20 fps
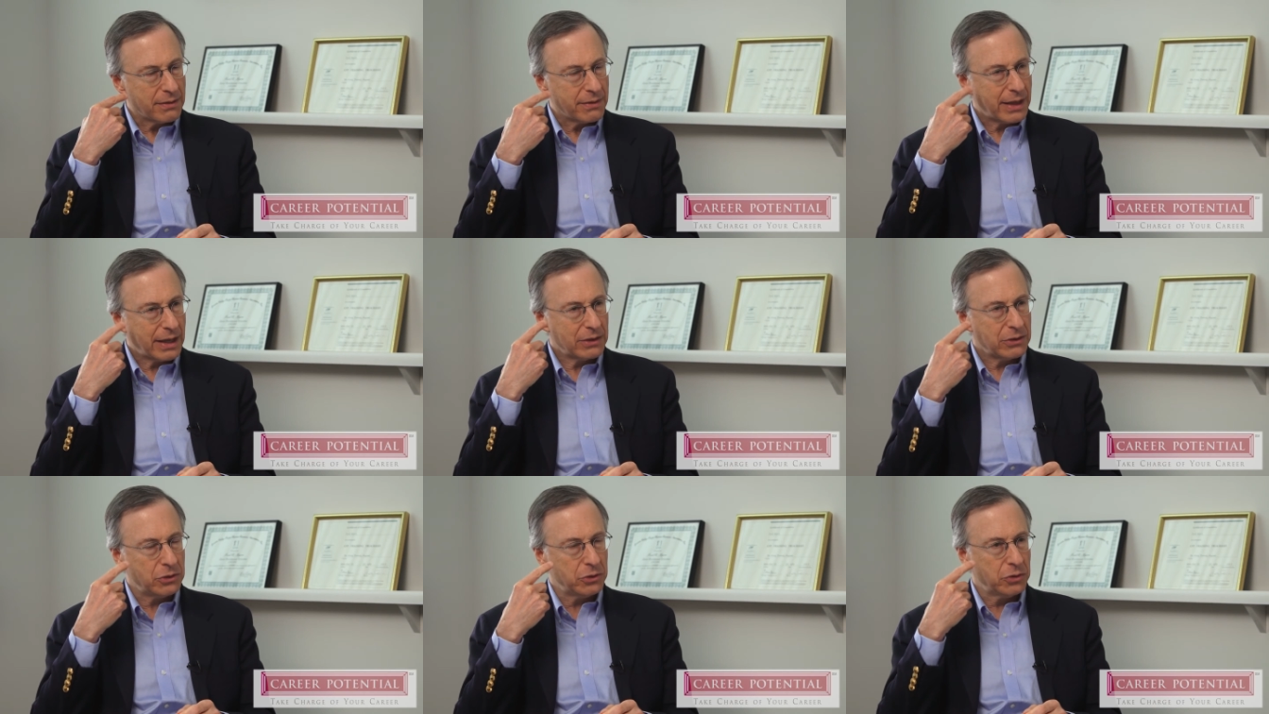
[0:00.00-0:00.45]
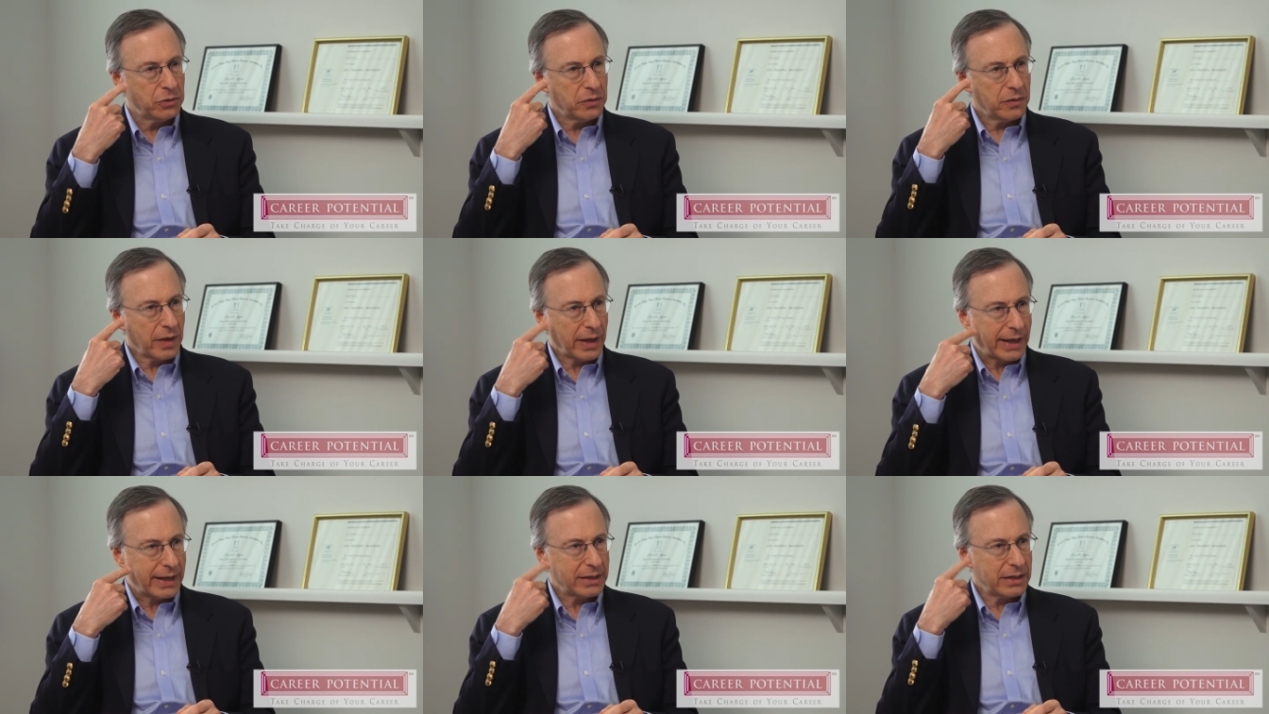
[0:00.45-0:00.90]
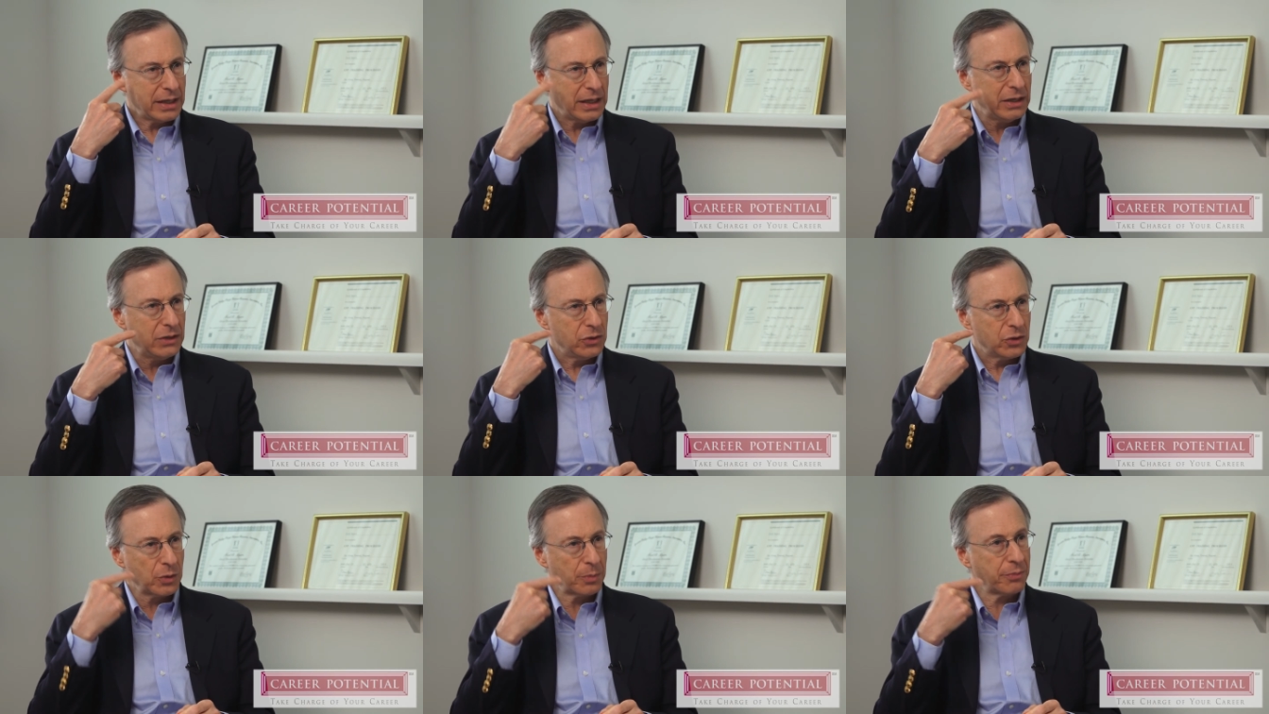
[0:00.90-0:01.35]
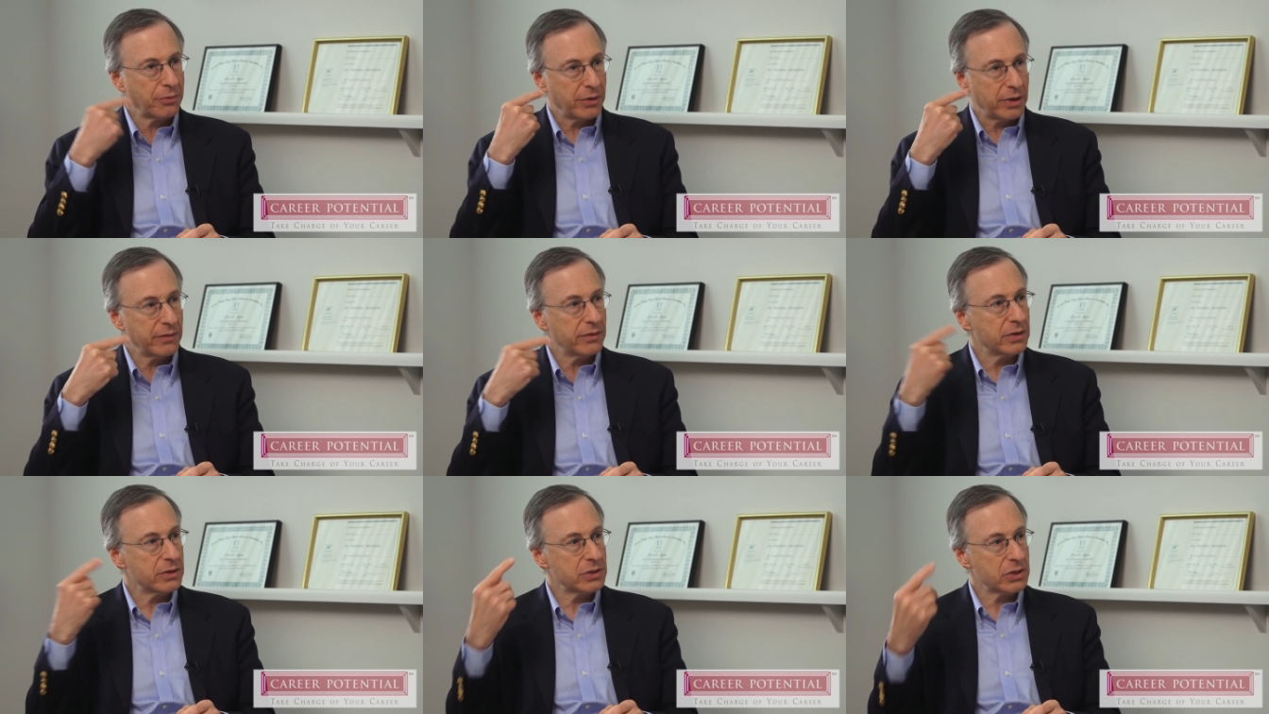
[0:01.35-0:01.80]
that you've had in your
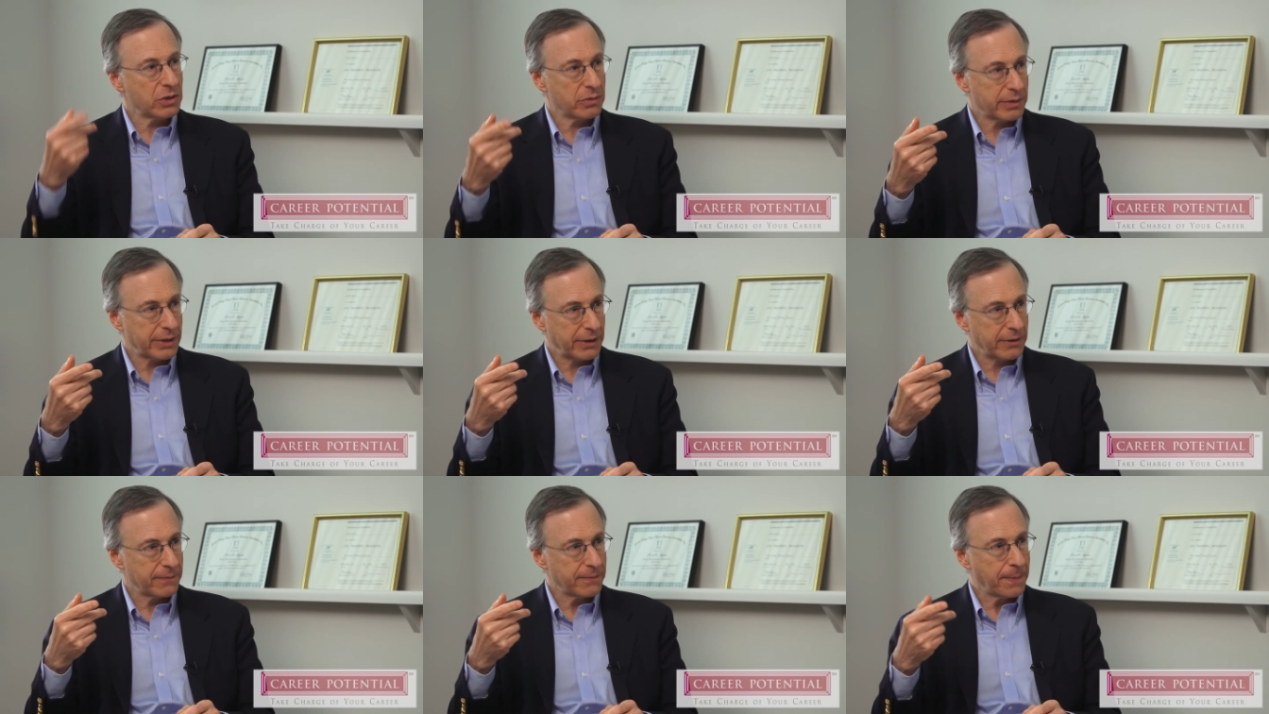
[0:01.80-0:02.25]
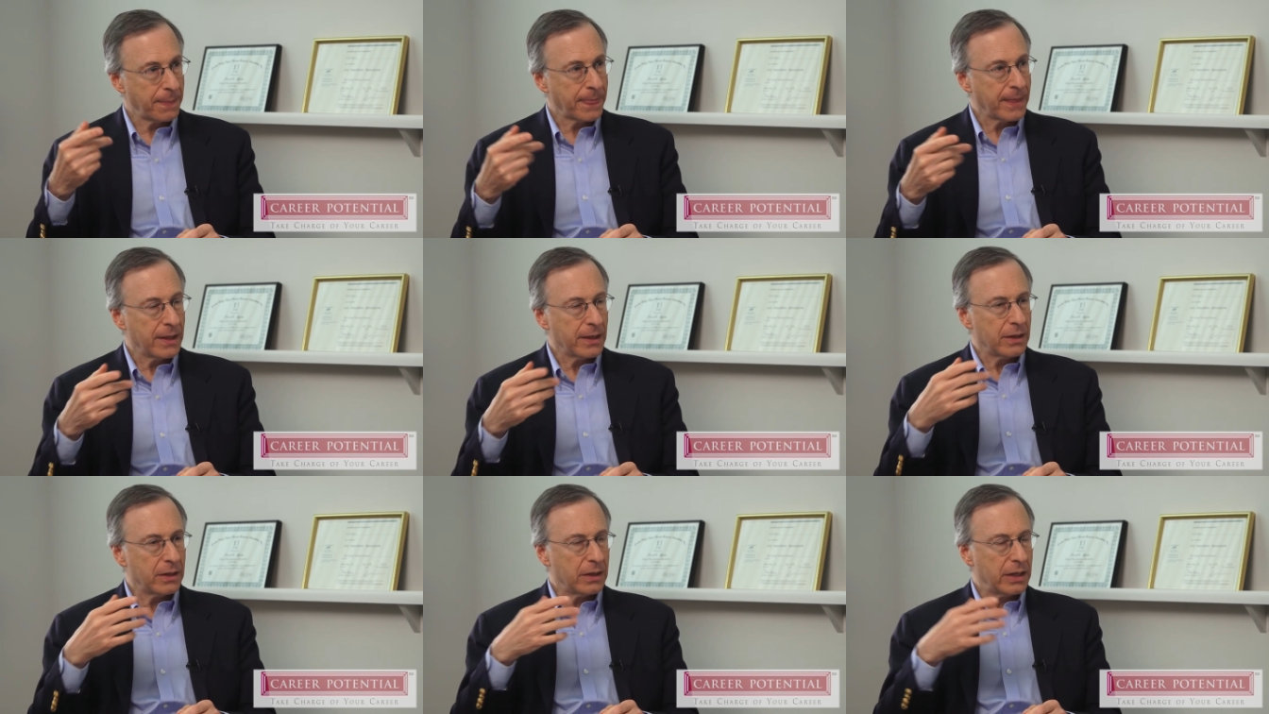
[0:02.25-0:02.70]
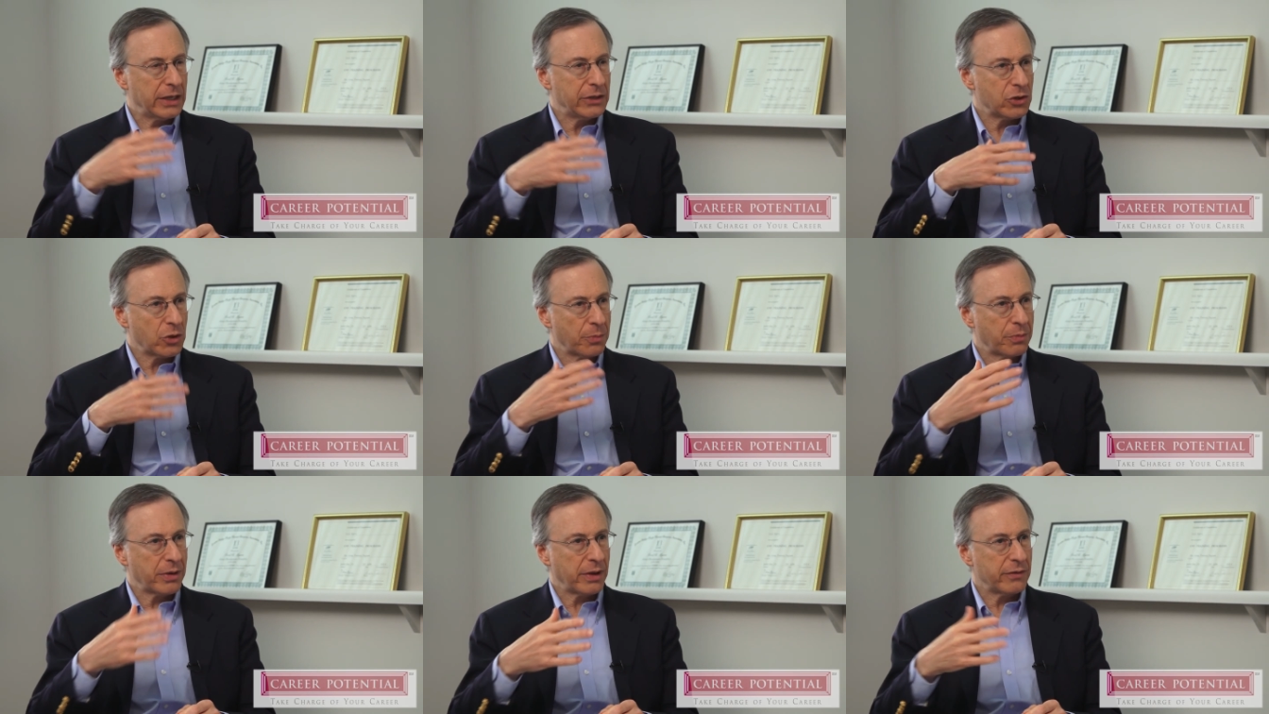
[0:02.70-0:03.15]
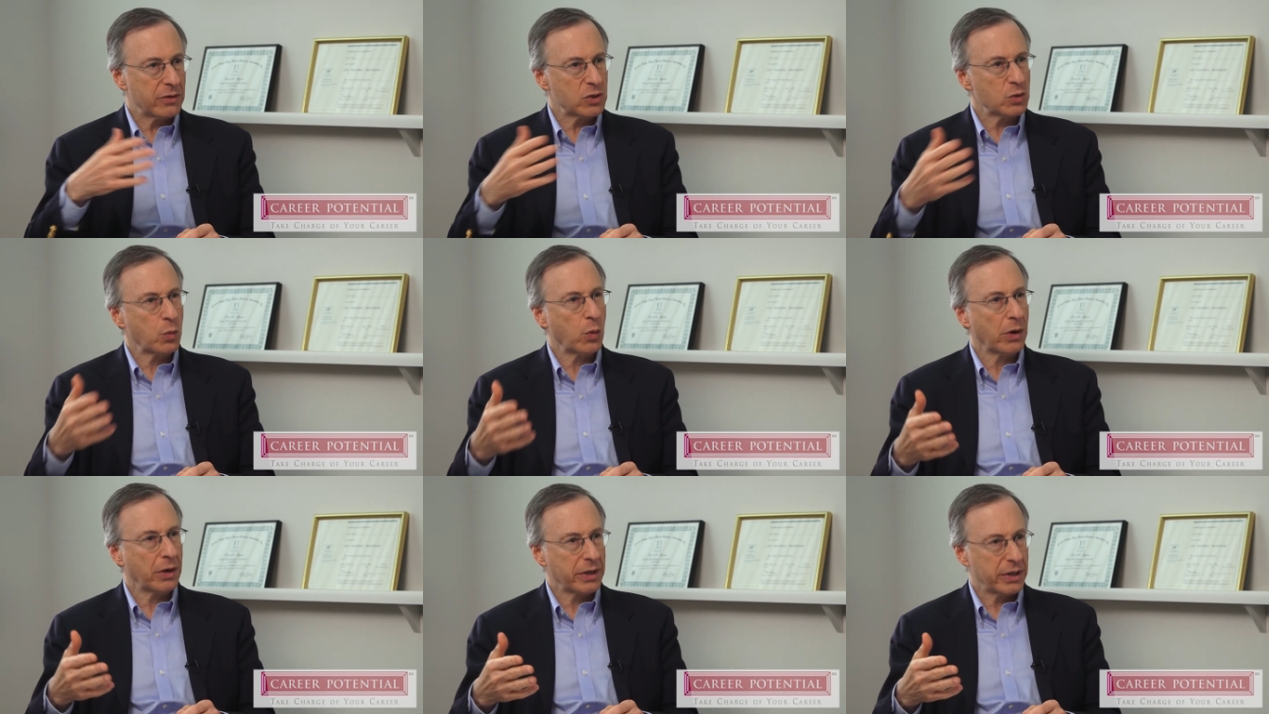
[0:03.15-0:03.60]
previous career, in your
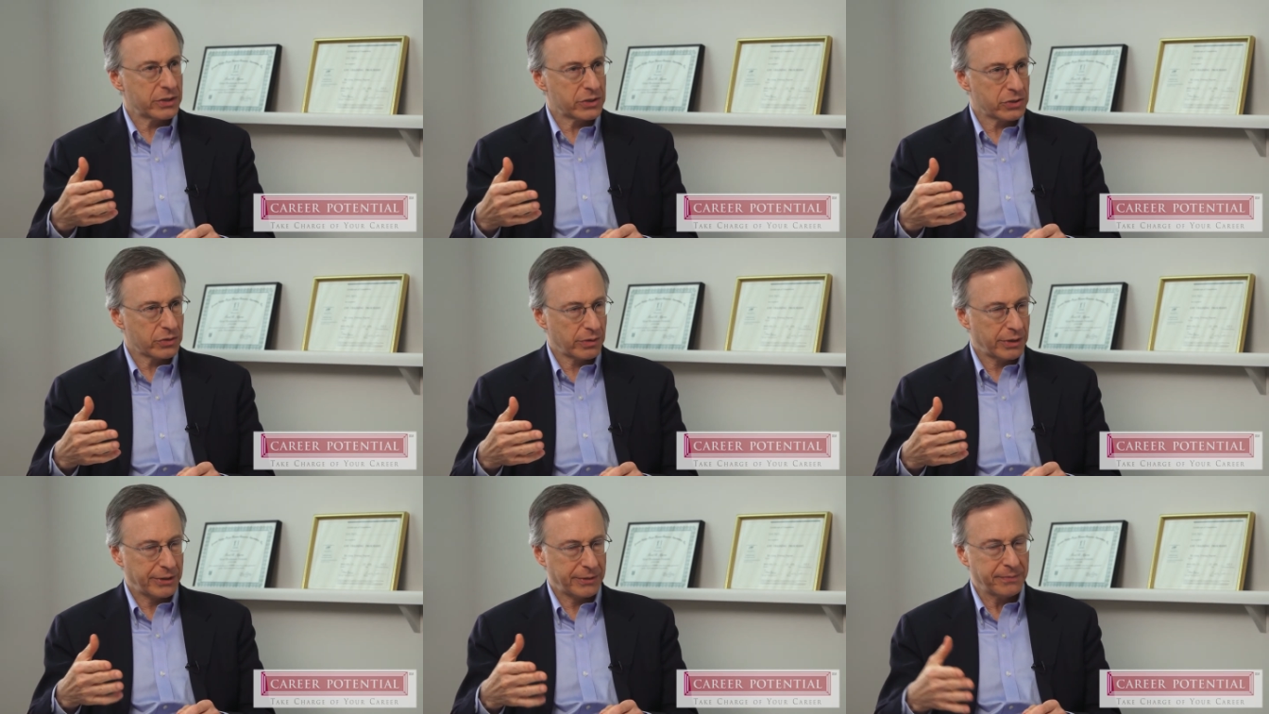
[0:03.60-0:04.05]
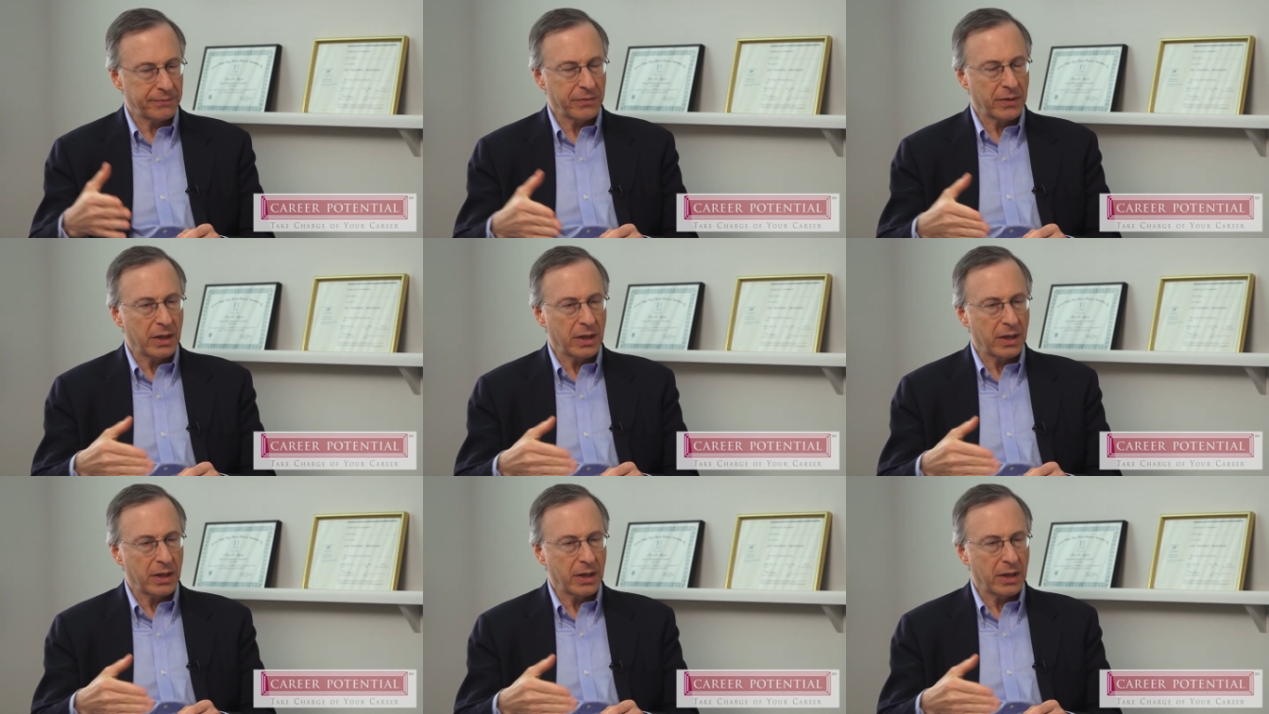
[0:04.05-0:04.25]
previous work history.